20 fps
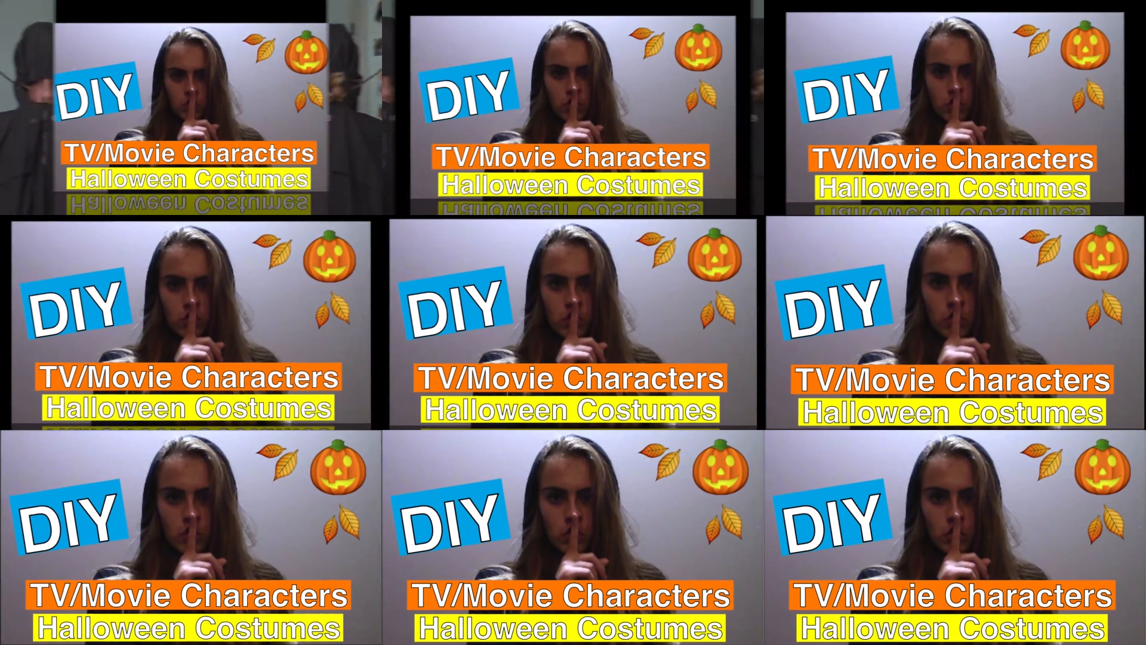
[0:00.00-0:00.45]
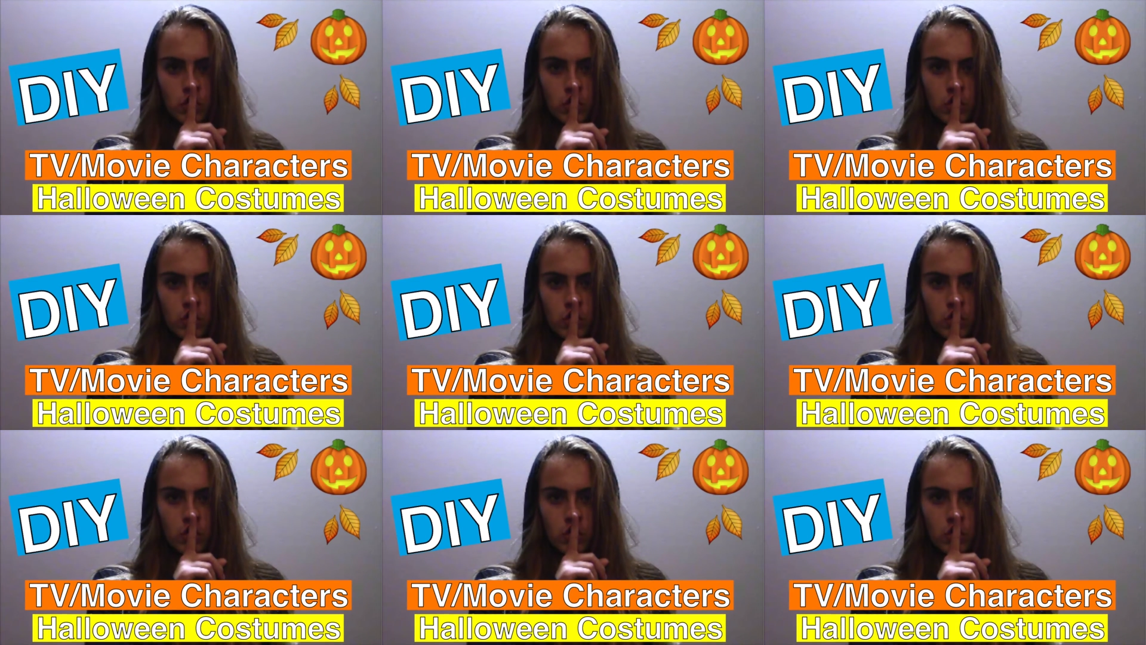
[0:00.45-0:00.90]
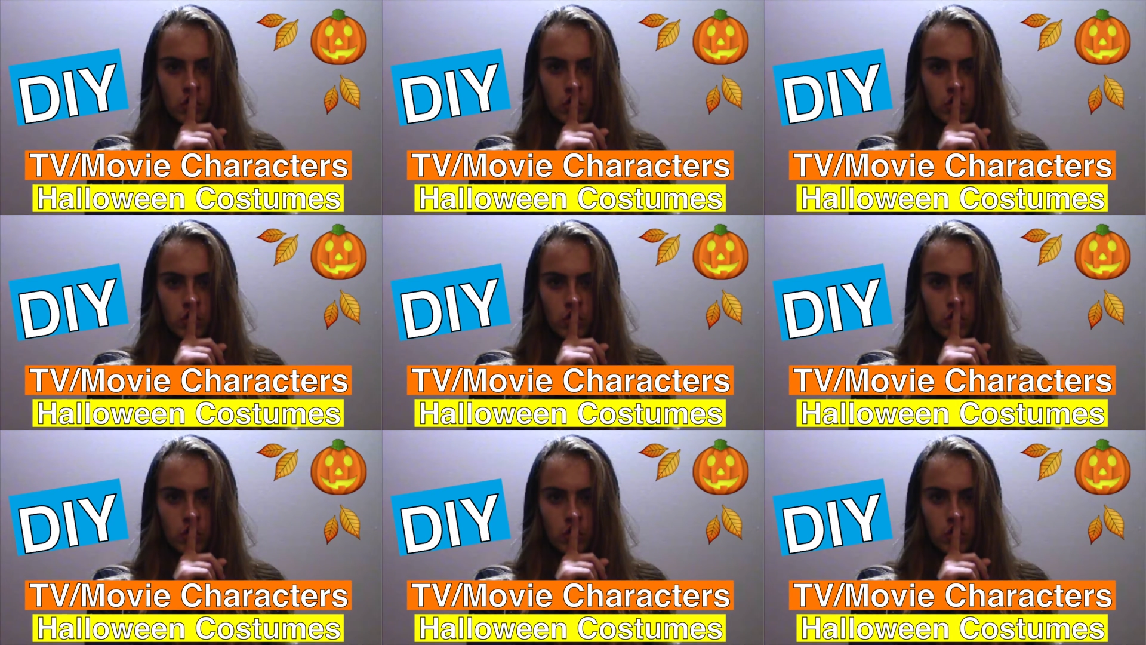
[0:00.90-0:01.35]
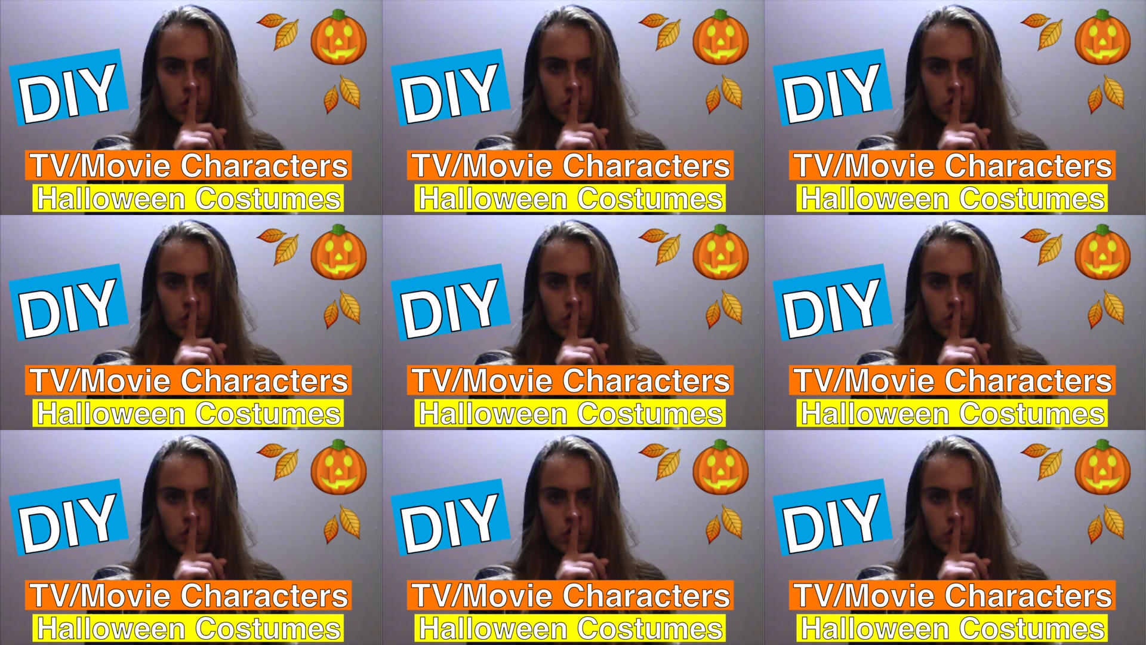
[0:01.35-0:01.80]

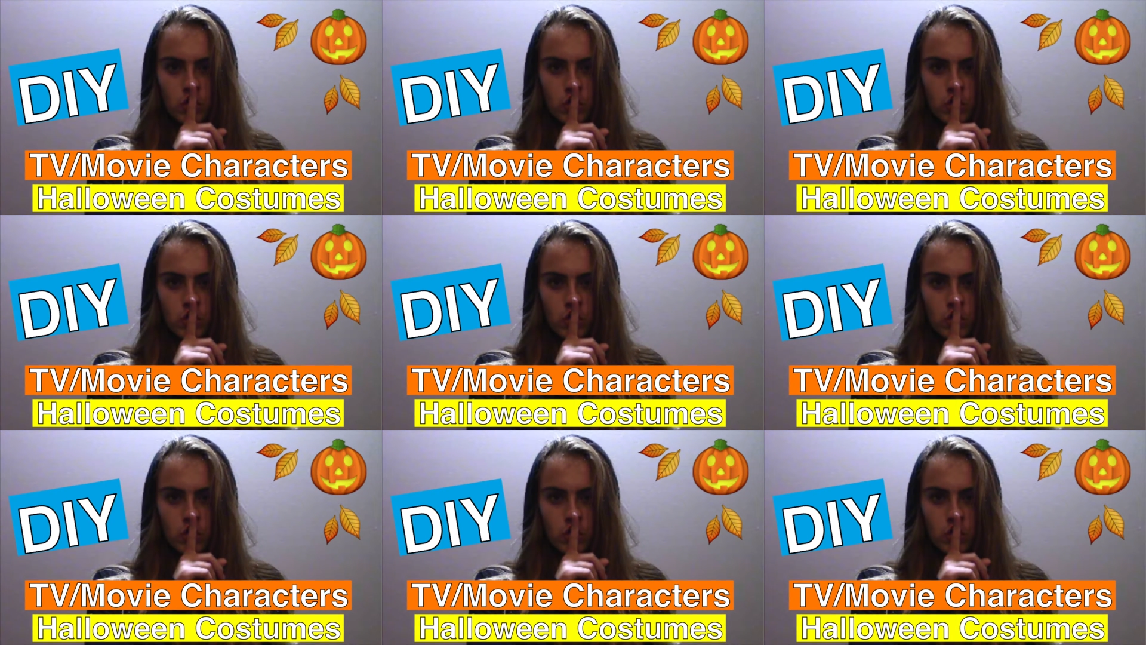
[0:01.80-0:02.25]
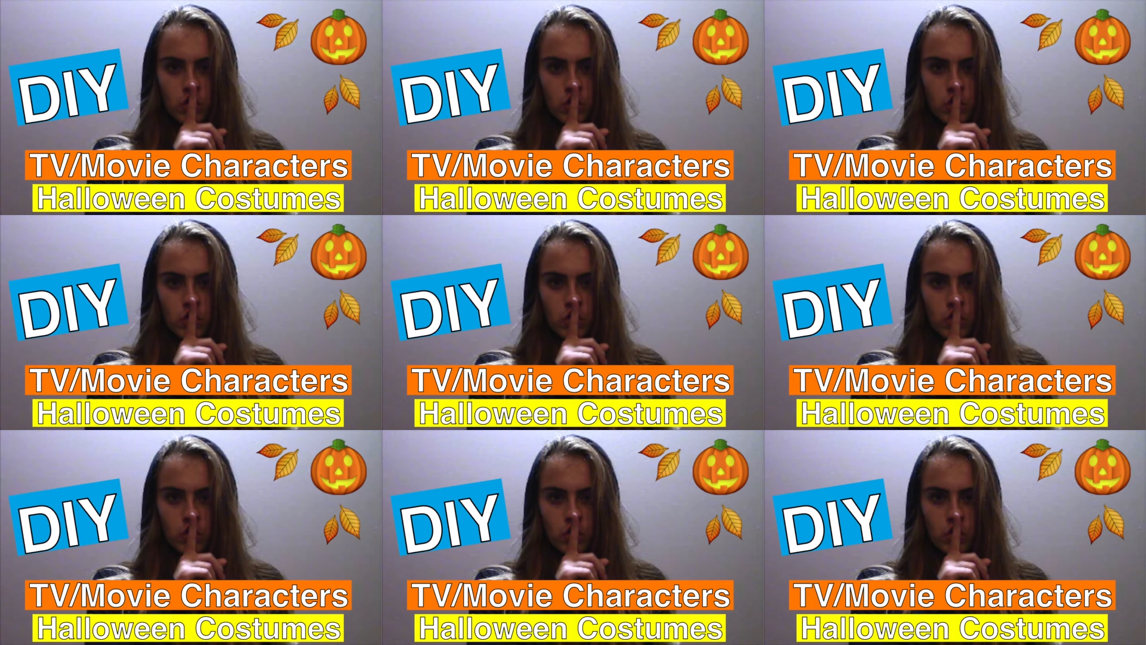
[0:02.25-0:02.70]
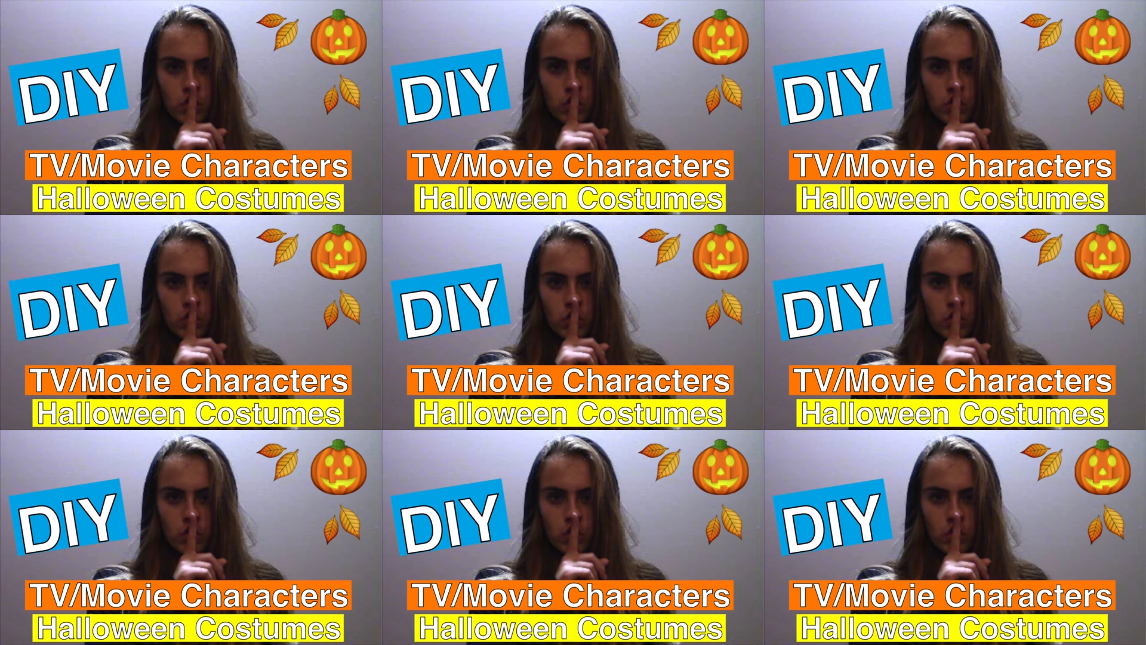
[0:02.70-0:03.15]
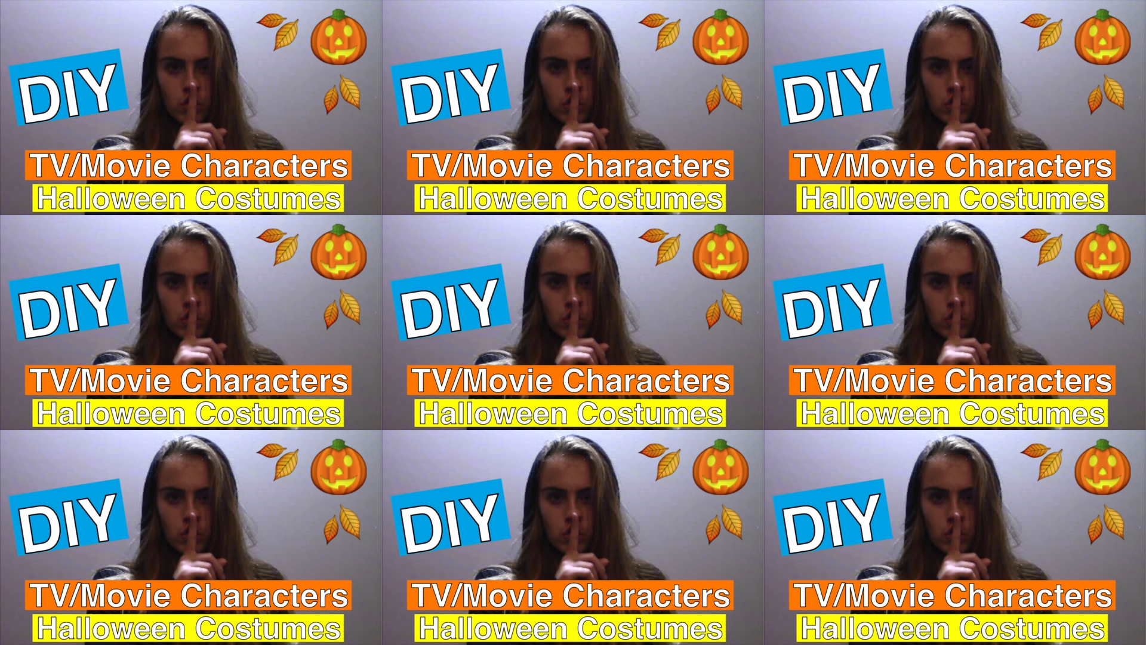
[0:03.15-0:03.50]
No one is speaking in this clip.